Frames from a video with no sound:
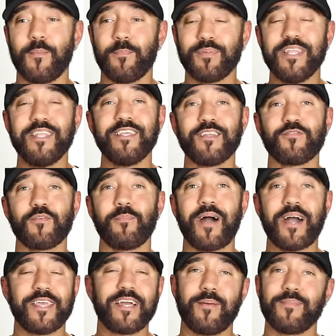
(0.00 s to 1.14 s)
completely different
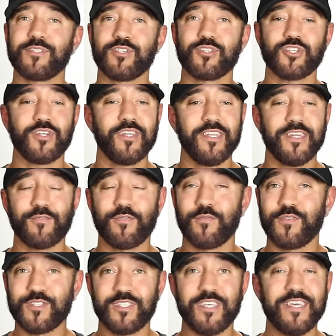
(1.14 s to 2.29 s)
body composition, different
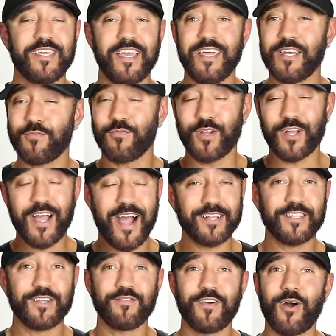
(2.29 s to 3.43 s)
physique, different
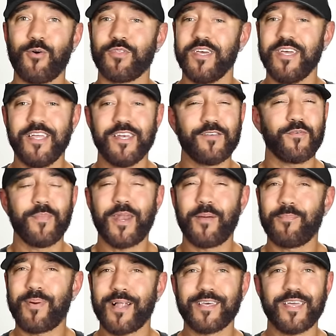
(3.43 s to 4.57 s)
cognitive health, different
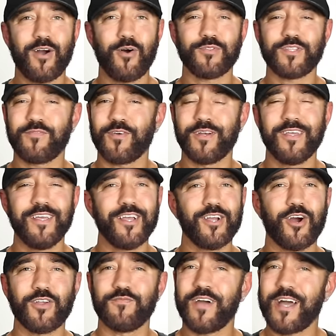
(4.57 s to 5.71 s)
metabolic health, different
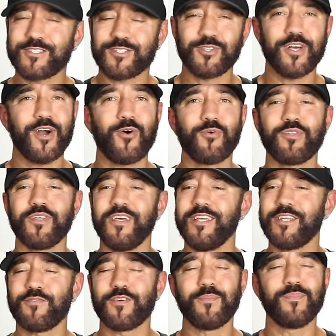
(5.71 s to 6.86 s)
cardiovascular health,
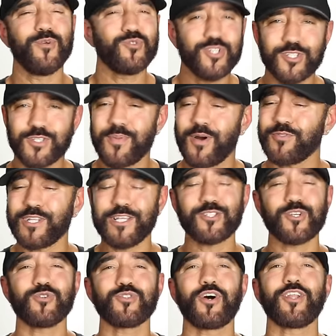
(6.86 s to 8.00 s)
different immune system health. The list
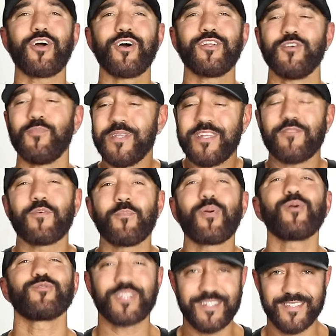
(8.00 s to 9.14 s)
goes on and on. You'd be a different
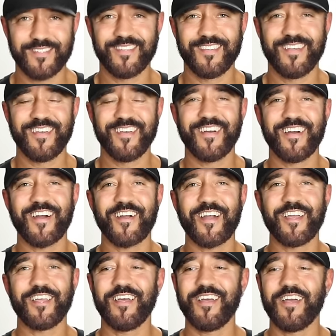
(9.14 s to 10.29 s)
person. All
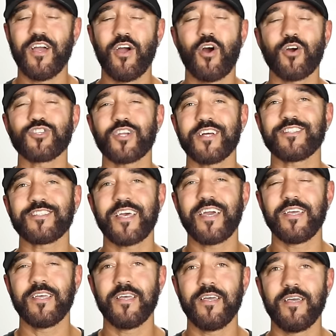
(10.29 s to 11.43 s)
right or should I
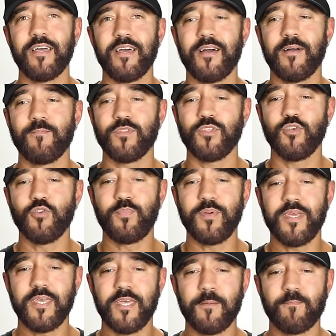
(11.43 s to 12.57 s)
say, you'd
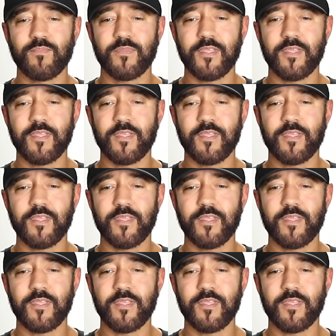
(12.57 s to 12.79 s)
be